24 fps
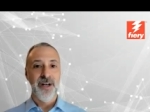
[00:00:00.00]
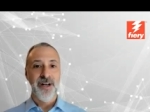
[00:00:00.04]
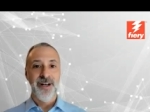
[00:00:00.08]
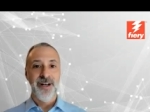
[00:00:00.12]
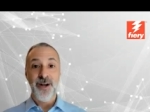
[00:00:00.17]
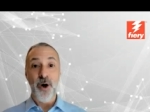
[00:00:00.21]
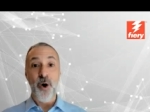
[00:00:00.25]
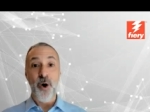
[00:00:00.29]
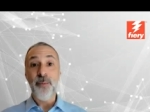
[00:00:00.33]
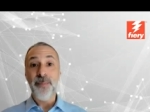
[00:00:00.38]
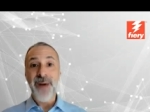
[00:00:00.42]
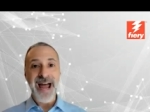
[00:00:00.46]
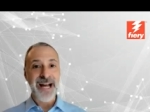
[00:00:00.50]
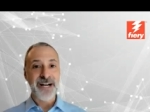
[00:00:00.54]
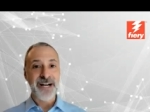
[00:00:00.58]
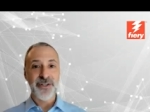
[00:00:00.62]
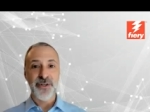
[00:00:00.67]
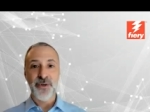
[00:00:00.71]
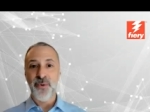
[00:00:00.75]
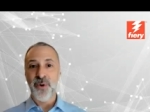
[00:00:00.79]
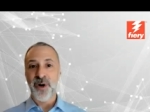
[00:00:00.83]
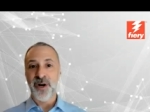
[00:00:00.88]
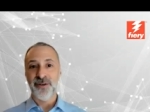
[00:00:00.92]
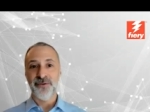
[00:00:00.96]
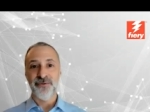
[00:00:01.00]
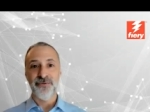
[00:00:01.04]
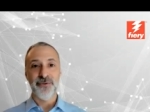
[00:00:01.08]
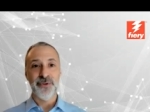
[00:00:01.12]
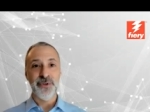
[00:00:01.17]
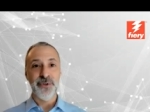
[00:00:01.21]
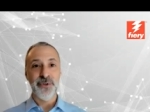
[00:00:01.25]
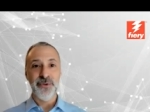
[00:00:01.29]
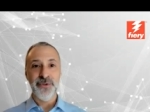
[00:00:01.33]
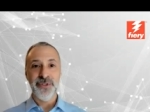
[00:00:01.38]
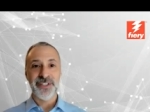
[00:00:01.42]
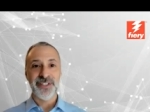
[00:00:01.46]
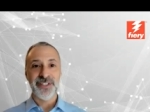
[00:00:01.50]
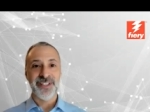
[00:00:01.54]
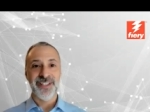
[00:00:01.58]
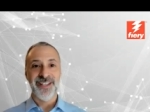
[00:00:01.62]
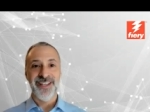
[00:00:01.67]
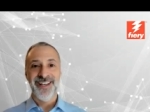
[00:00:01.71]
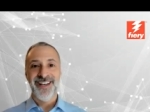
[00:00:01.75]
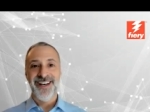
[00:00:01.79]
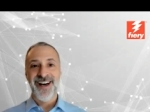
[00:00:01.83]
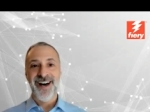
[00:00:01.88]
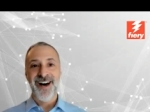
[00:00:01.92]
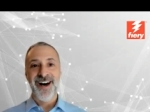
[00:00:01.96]
going back to our roots.
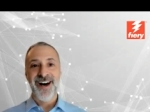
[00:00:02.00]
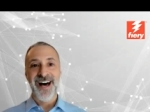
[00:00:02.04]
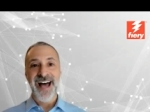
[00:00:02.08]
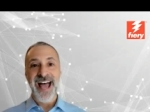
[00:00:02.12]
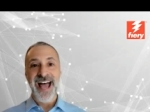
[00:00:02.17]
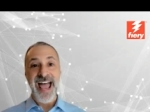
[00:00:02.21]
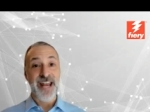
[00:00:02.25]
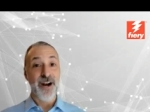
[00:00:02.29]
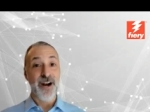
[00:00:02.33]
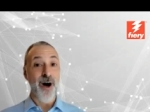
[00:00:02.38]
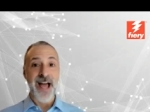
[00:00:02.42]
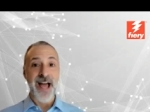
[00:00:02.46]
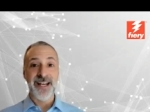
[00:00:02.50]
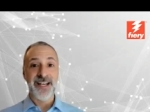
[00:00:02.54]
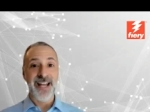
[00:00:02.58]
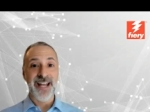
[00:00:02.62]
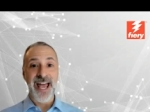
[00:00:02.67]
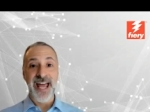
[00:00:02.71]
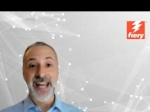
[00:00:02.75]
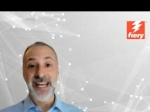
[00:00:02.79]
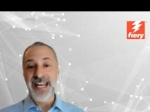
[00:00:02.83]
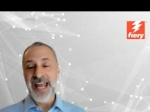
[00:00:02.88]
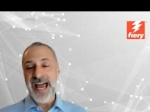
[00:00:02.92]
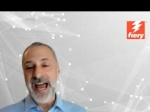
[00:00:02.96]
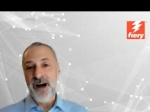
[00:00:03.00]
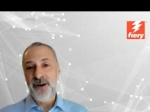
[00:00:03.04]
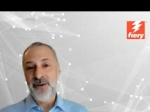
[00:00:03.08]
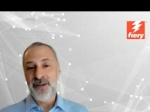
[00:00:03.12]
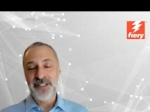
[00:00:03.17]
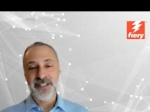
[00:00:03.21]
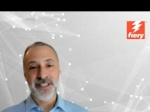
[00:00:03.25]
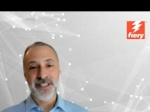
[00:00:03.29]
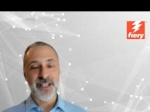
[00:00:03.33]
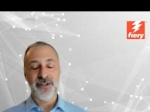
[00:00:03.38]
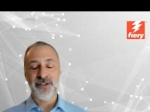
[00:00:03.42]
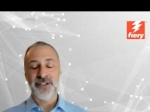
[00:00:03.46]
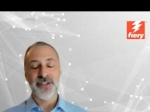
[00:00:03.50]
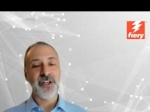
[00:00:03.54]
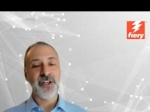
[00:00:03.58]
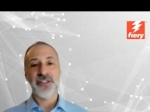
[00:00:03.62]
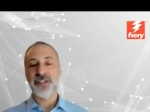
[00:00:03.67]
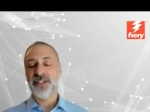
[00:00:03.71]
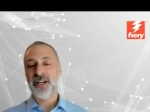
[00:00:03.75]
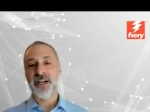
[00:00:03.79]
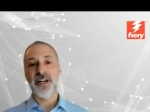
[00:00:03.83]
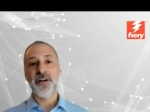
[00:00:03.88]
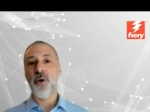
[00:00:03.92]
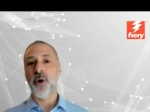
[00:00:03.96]
And now there's
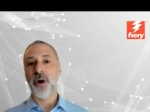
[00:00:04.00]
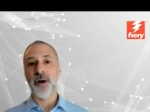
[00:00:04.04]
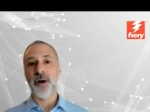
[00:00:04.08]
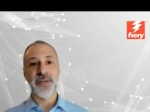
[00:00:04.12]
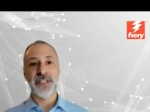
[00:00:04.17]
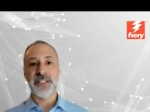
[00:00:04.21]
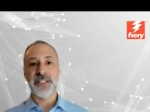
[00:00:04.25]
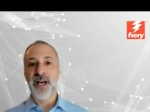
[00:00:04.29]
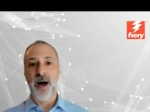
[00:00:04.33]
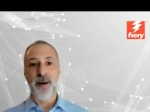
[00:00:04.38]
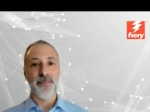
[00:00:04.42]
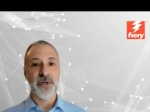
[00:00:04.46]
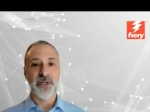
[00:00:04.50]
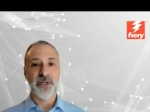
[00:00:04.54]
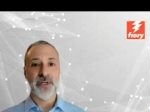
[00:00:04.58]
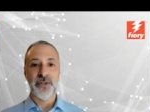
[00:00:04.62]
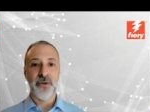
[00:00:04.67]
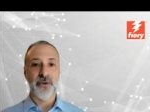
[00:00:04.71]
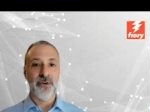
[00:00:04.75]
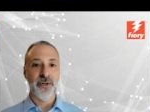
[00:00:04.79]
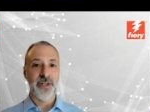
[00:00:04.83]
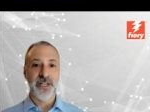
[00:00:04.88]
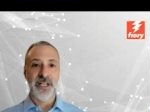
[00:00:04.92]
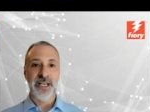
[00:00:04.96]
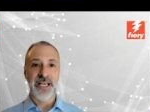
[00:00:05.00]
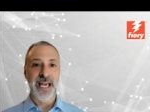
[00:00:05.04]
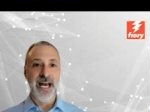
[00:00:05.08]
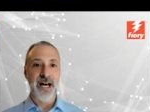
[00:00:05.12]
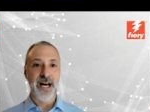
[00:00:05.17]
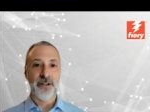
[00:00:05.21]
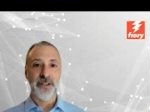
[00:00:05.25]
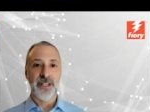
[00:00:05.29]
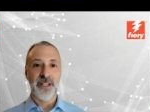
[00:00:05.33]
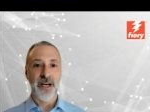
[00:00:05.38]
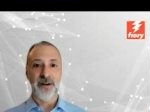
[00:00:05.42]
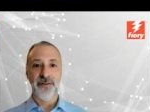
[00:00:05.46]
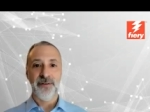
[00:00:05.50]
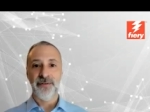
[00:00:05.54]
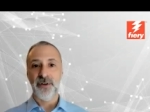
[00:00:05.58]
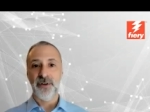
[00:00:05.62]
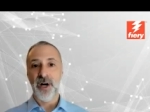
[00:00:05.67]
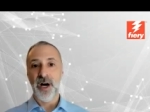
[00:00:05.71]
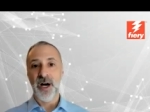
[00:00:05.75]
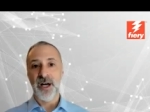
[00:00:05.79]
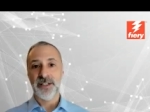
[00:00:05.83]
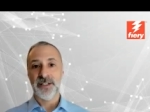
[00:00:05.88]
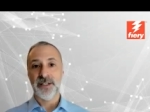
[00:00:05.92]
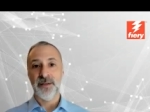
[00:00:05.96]
just an enormous opportunity out there for
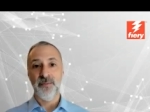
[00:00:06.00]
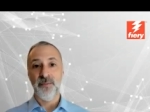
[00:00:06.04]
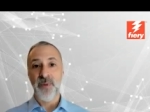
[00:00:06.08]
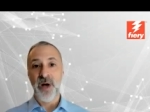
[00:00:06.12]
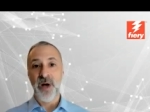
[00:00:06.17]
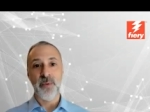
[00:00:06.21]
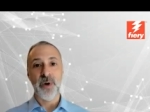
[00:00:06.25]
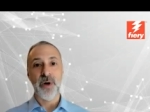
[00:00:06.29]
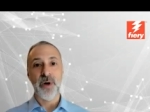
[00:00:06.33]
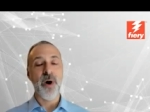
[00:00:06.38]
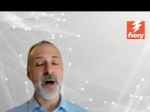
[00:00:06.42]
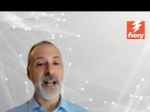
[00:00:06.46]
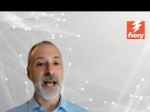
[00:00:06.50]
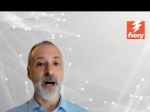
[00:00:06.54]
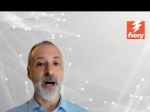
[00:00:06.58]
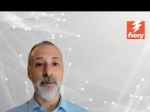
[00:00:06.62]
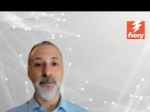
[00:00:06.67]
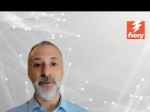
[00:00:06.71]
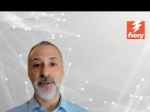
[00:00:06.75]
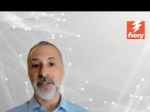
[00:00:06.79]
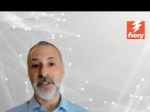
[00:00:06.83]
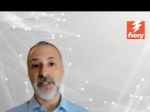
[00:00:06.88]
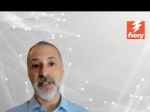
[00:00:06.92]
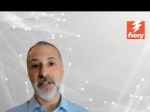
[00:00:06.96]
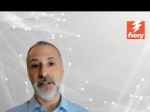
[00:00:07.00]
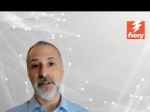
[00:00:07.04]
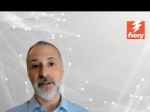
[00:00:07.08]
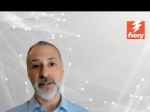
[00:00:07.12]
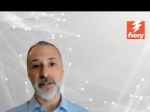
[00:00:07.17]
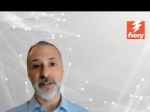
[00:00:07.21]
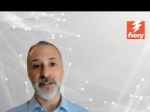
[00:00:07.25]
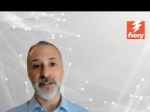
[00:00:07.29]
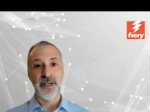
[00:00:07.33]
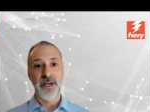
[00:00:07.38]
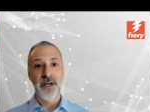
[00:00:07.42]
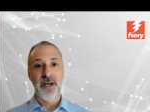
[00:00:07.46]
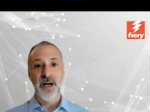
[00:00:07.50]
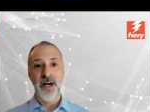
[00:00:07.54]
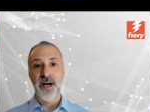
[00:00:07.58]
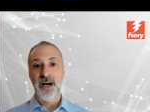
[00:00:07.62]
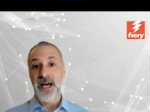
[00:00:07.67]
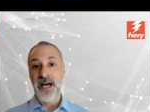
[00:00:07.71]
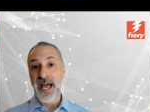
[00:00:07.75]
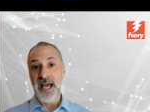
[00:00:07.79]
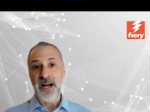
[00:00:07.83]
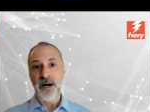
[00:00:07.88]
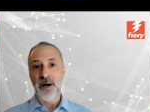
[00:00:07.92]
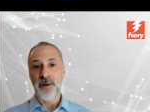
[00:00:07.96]
us. And we want to help the dealers
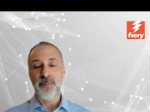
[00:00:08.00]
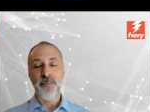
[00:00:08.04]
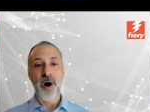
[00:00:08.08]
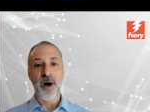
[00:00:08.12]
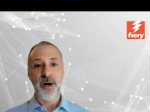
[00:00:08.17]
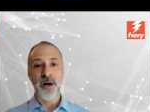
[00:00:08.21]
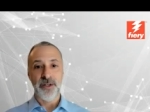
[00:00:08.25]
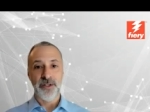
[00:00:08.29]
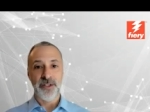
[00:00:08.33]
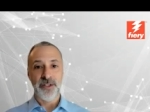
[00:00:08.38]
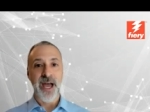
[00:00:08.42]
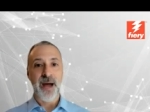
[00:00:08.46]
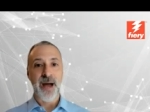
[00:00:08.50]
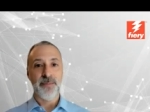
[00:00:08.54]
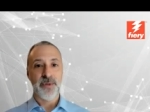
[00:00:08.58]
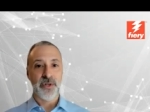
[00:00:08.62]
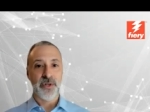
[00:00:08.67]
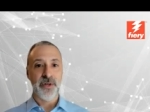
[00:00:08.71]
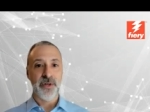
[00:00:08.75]
and our partners capture